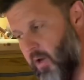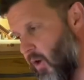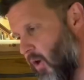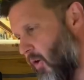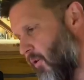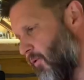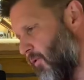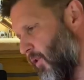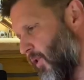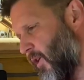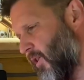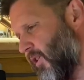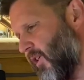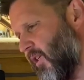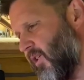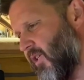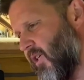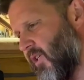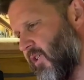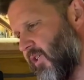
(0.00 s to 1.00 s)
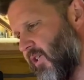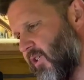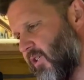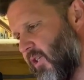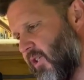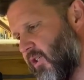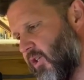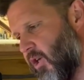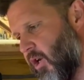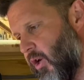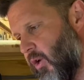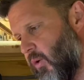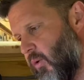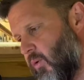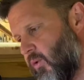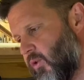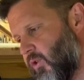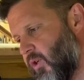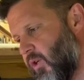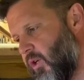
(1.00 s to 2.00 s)
For the 60 and
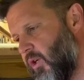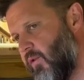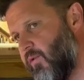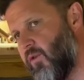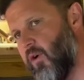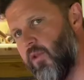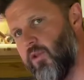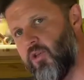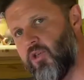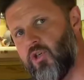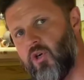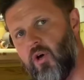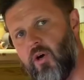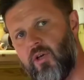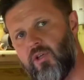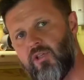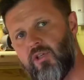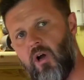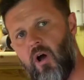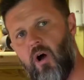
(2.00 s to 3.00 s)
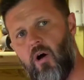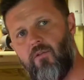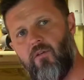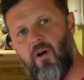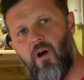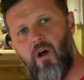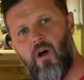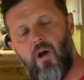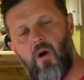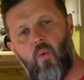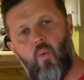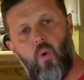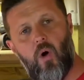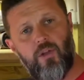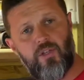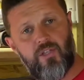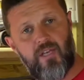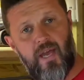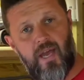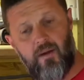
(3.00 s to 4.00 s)
62s, you've got the choice of a
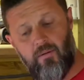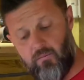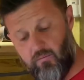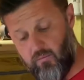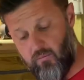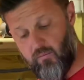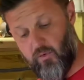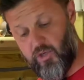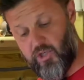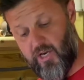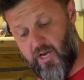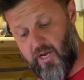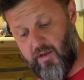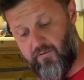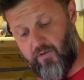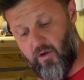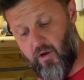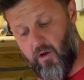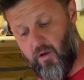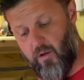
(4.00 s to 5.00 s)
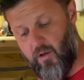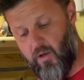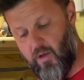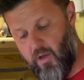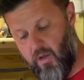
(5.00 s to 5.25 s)
110, which I have got,